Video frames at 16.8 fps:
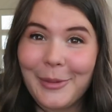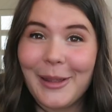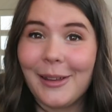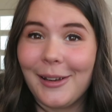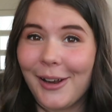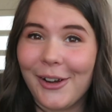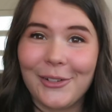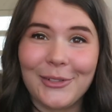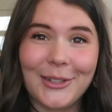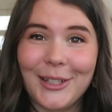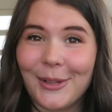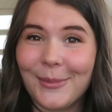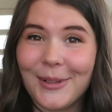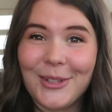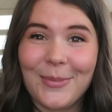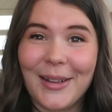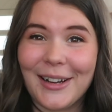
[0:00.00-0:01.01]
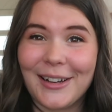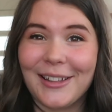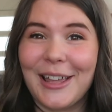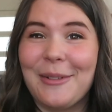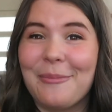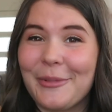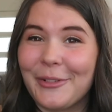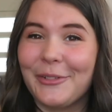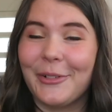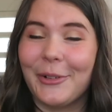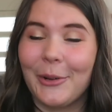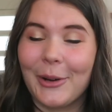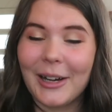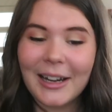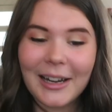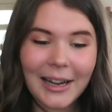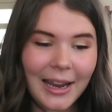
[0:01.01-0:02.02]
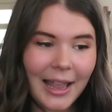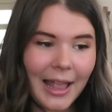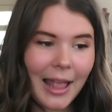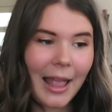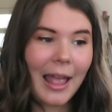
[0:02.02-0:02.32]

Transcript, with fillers: you know, so much better than before.